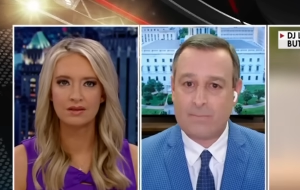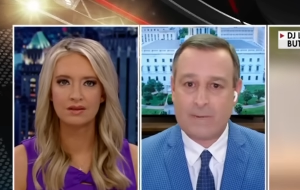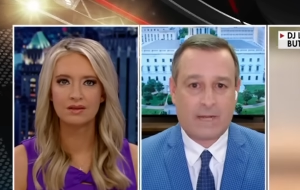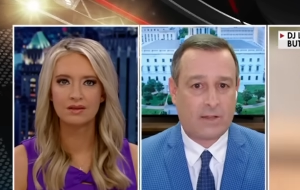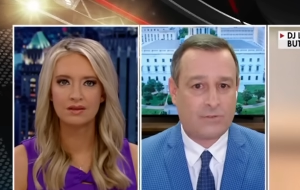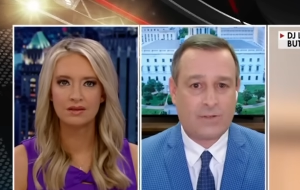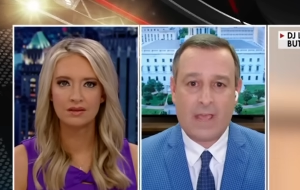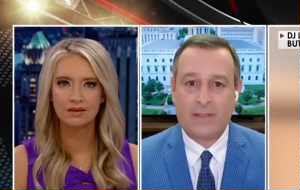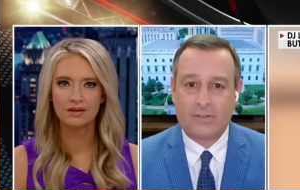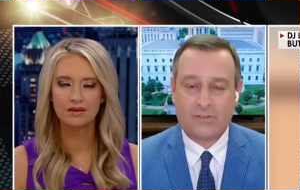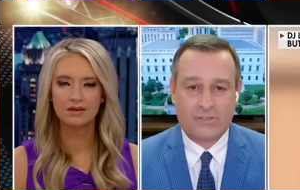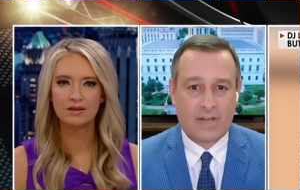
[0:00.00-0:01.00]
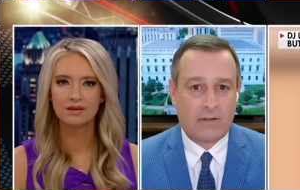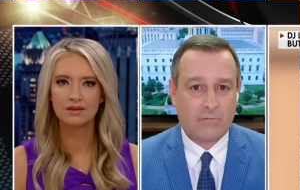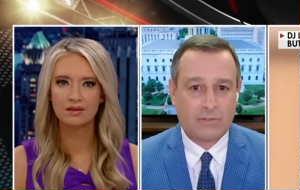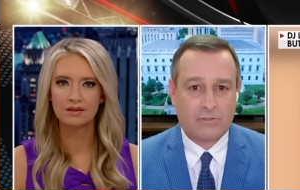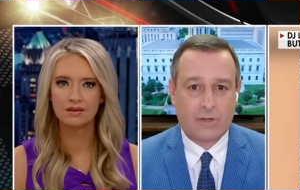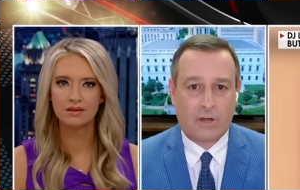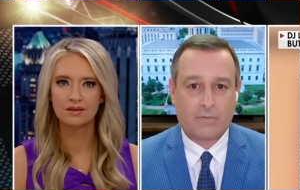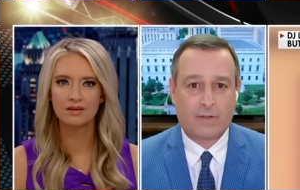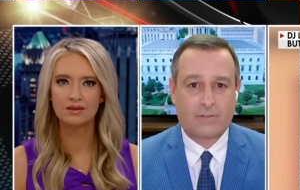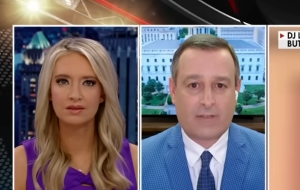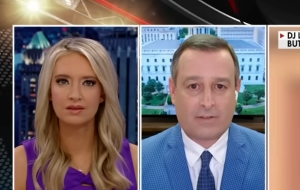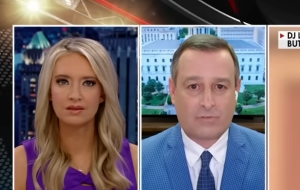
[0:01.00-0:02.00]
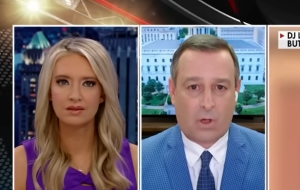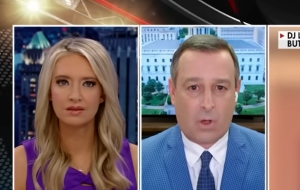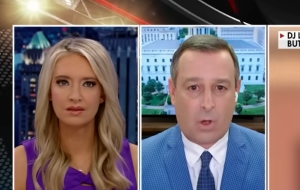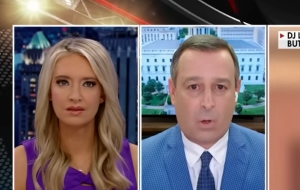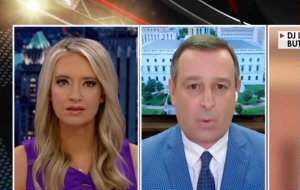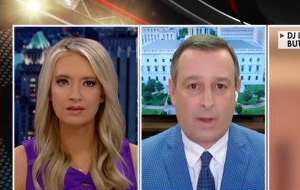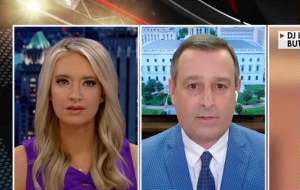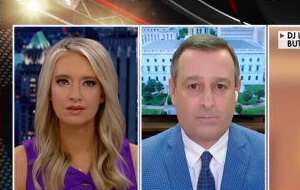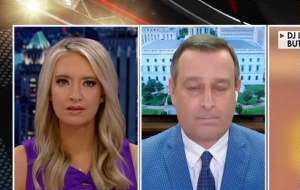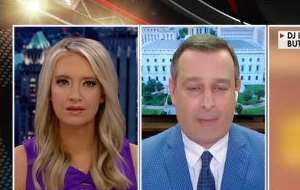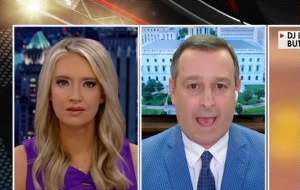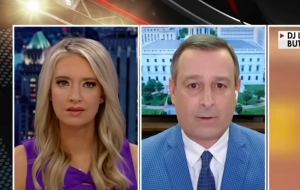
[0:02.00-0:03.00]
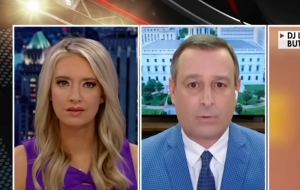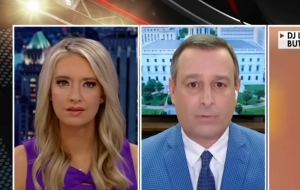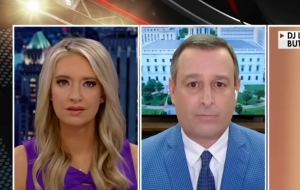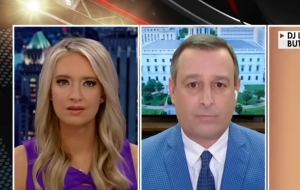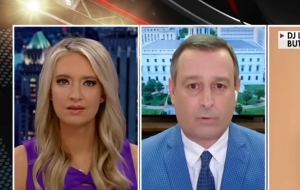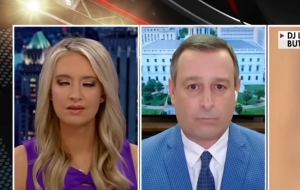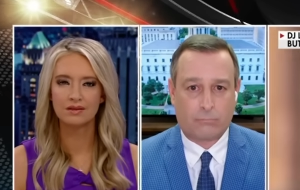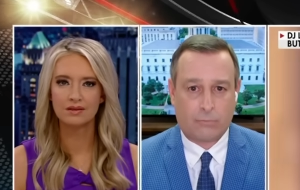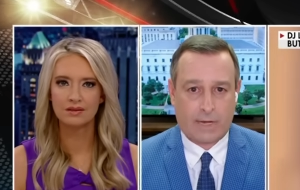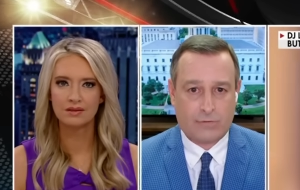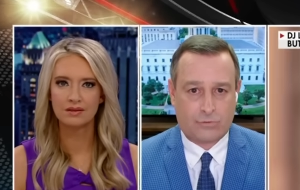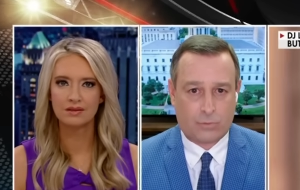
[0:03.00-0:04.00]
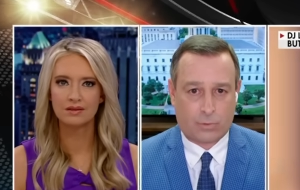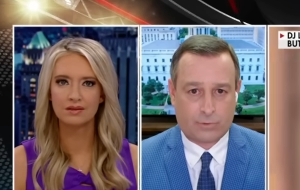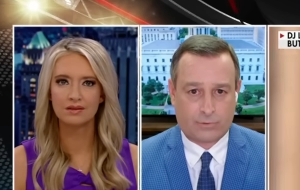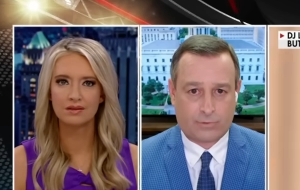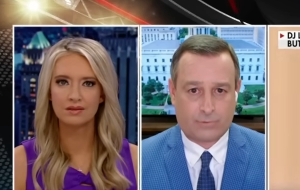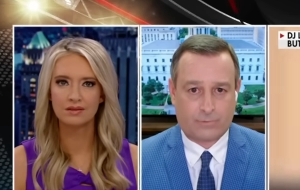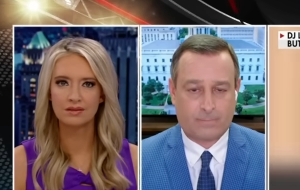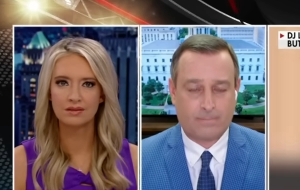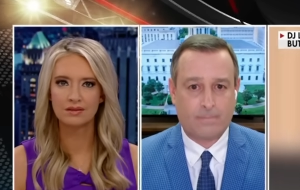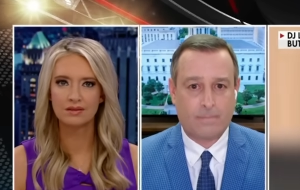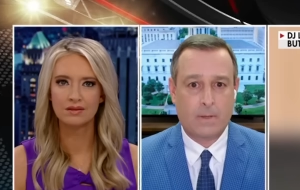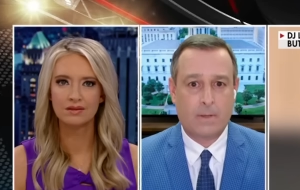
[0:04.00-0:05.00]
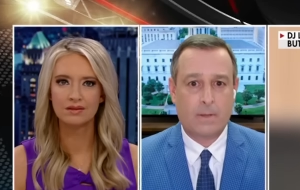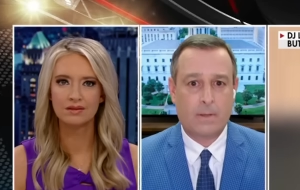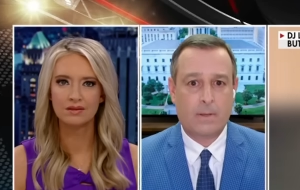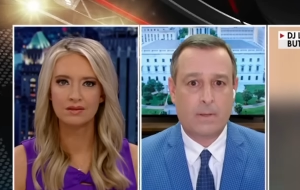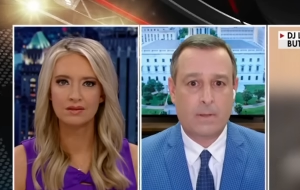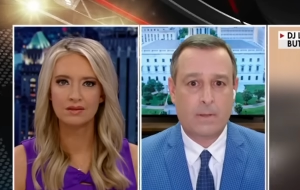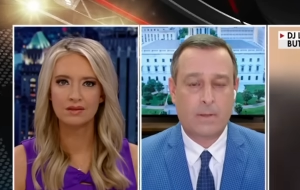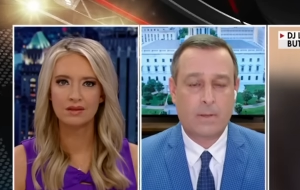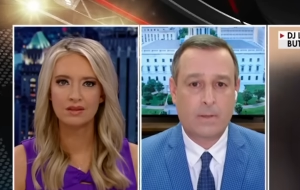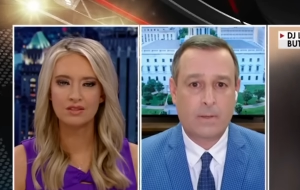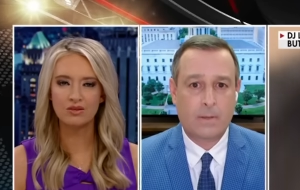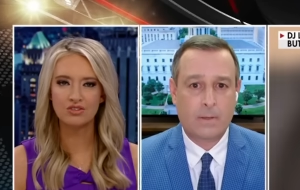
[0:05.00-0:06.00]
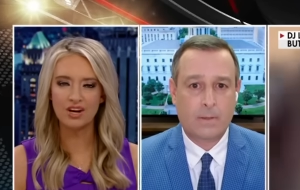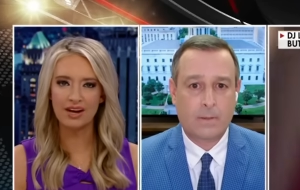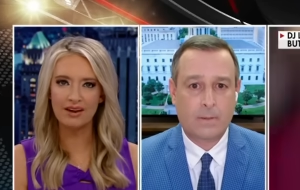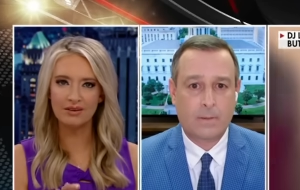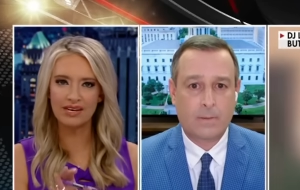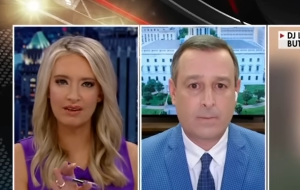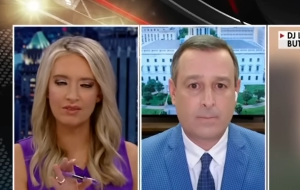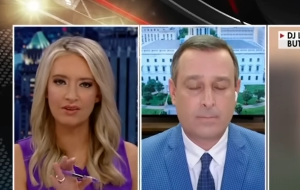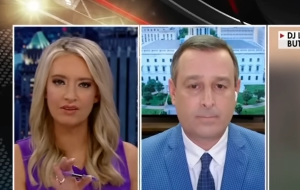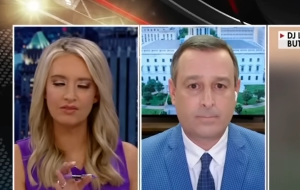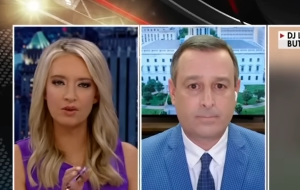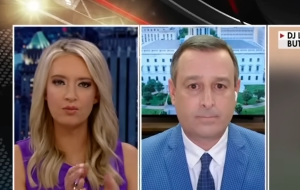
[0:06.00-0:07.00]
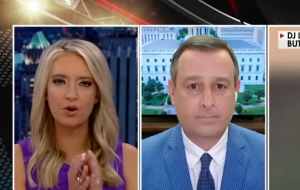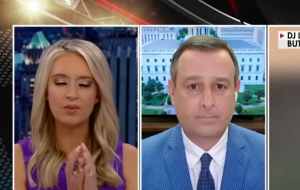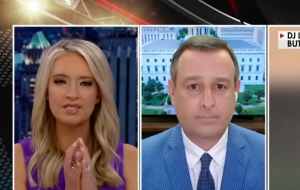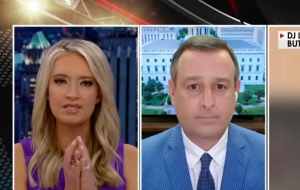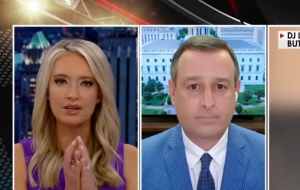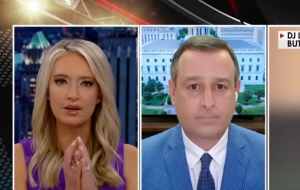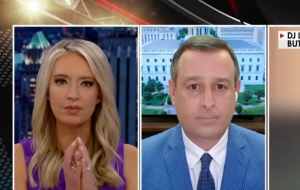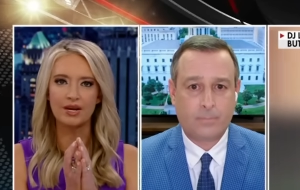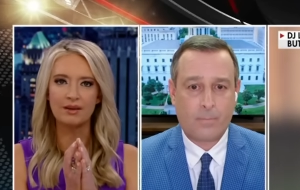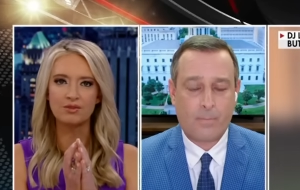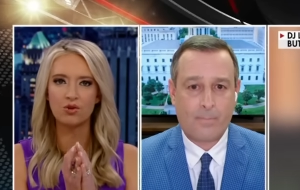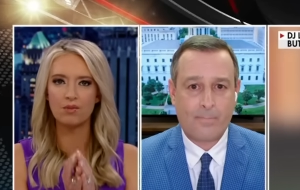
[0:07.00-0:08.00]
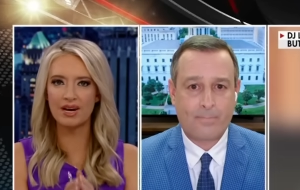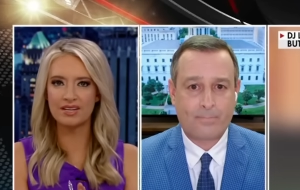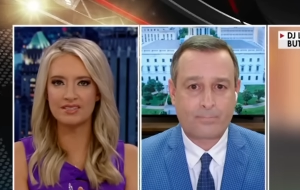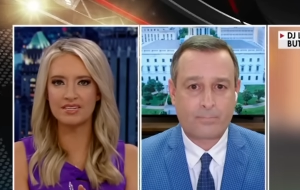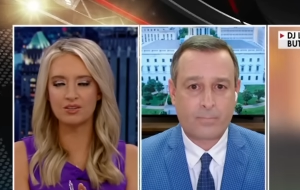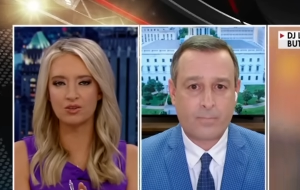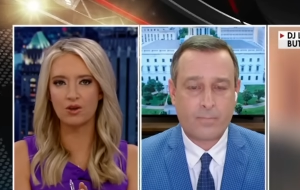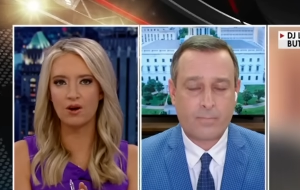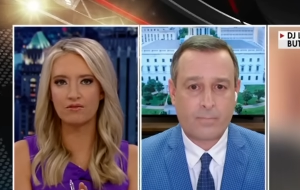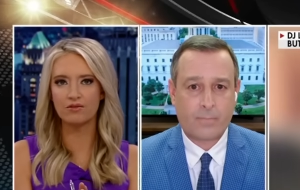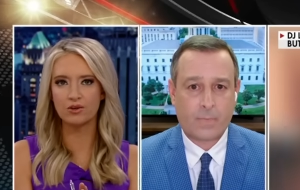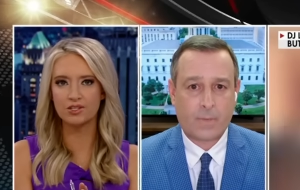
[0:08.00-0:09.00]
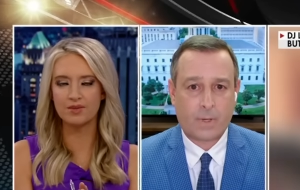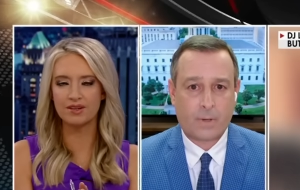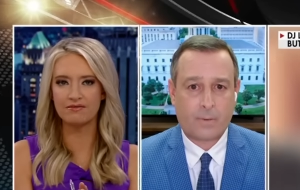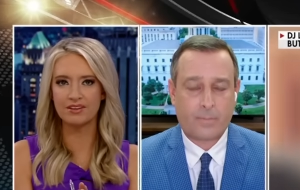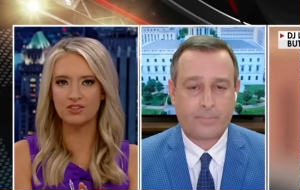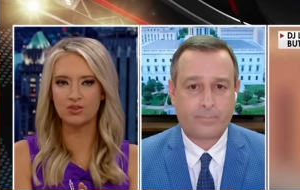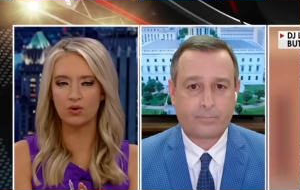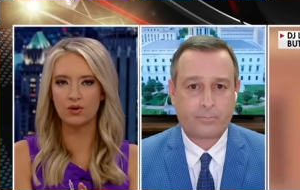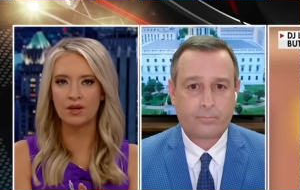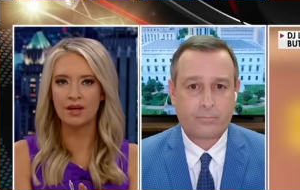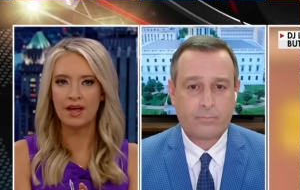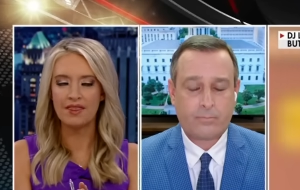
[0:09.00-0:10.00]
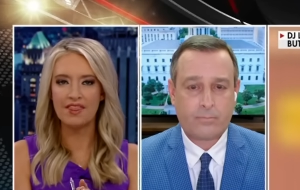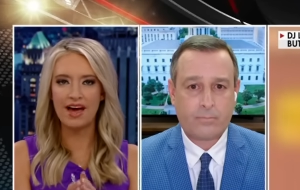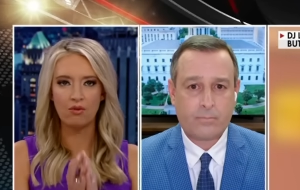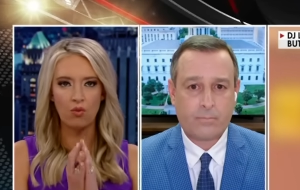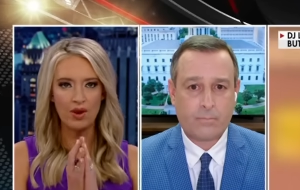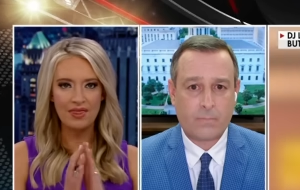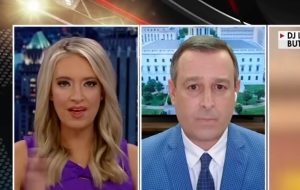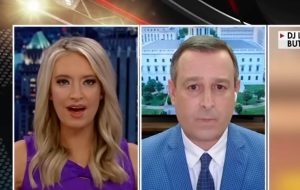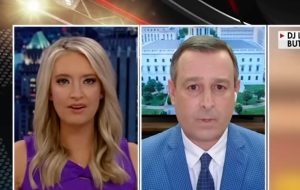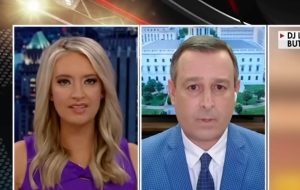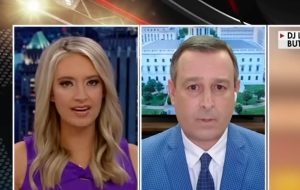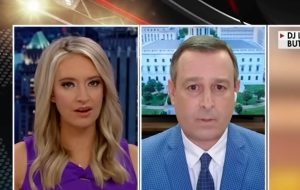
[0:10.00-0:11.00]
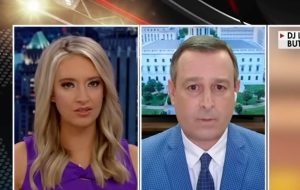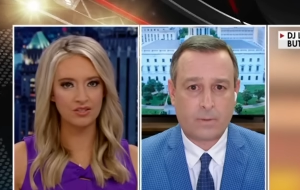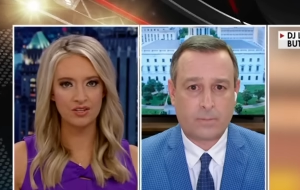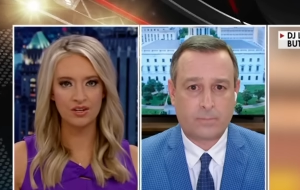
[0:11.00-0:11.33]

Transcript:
Speaker 1: season, because the Secret Service has always battled for resources.
Speaker 2: So, Chuck, I only have a, a few moments here, but I'm told by a senior law enforcement official that without a doubt,